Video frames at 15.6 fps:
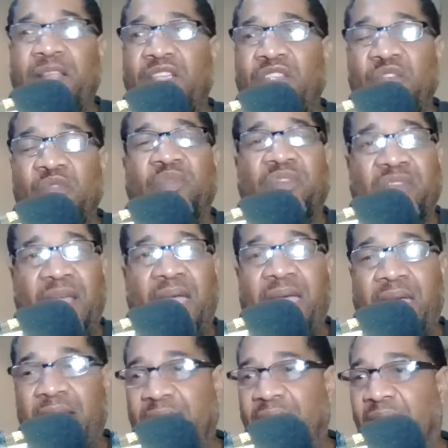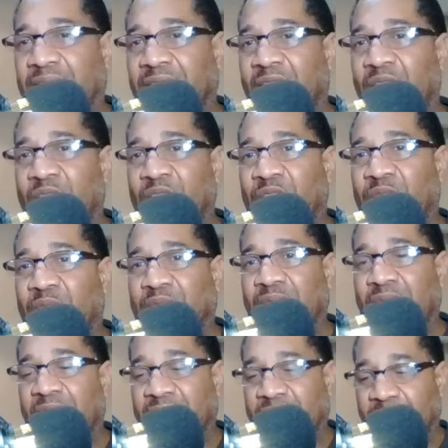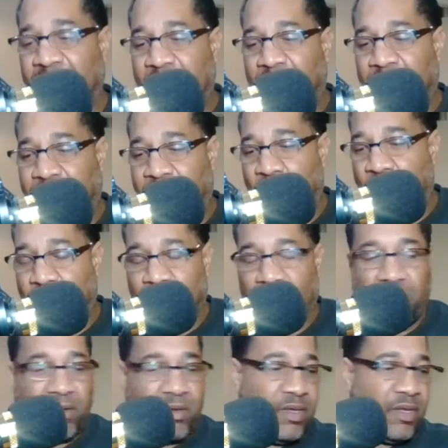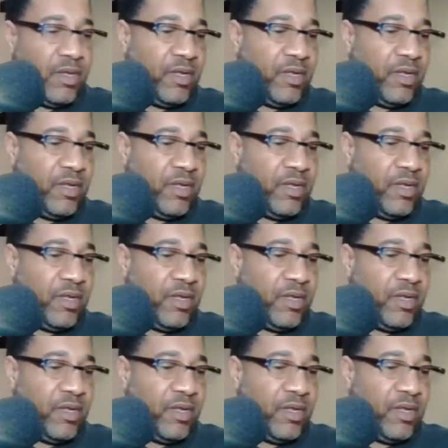you stand, Dr. Holmes, as a former,